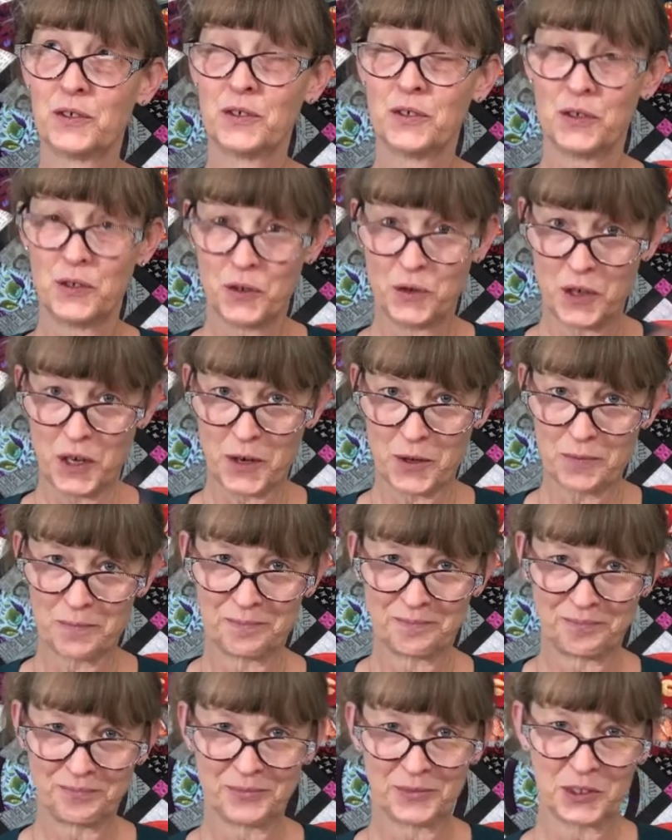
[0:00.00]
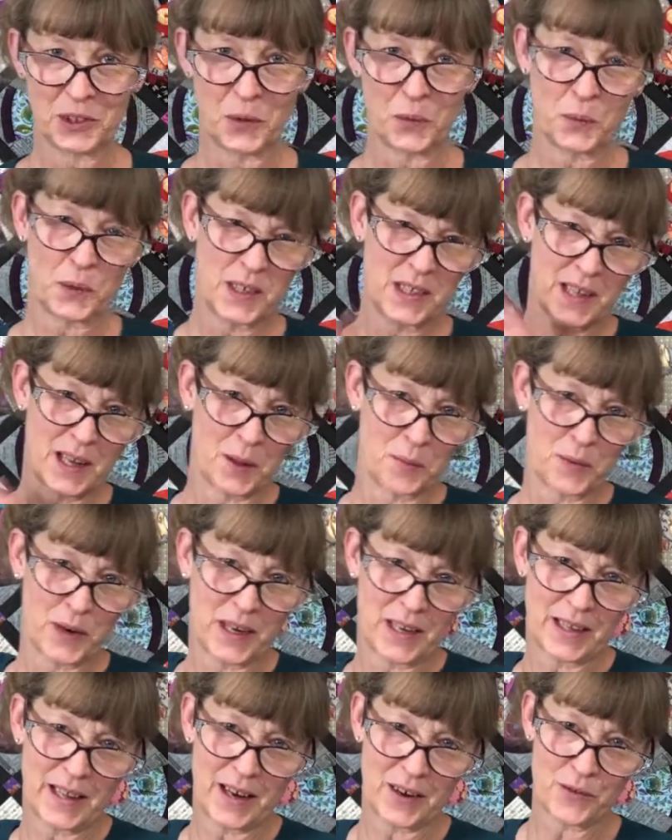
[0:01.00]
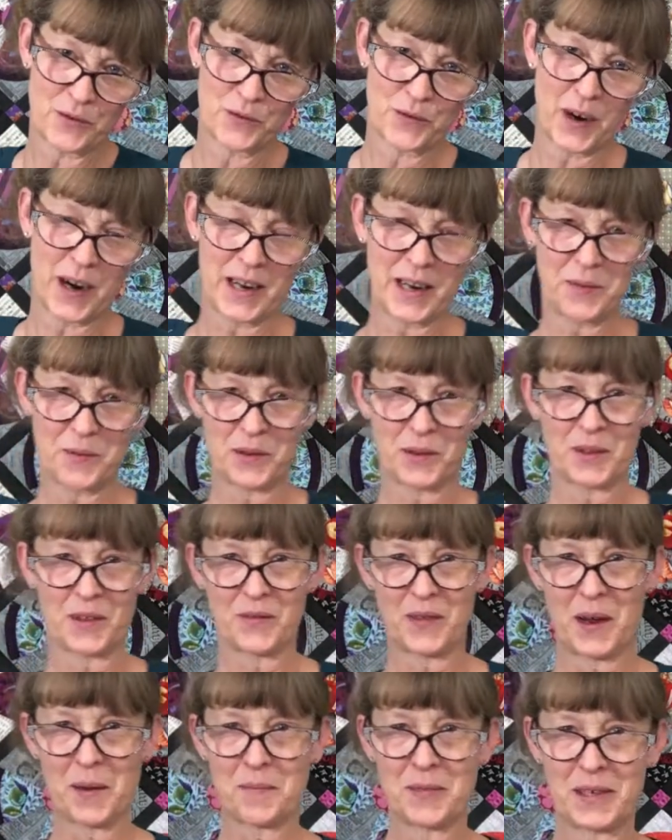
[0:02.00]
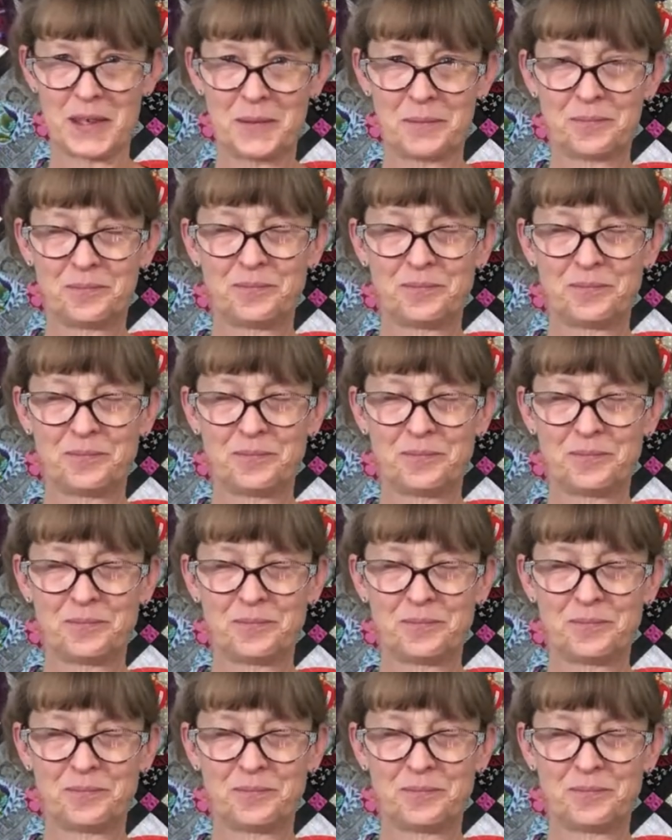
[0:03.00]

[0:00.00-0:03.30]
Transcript: New Year. So we celebrated that on Friday with the family.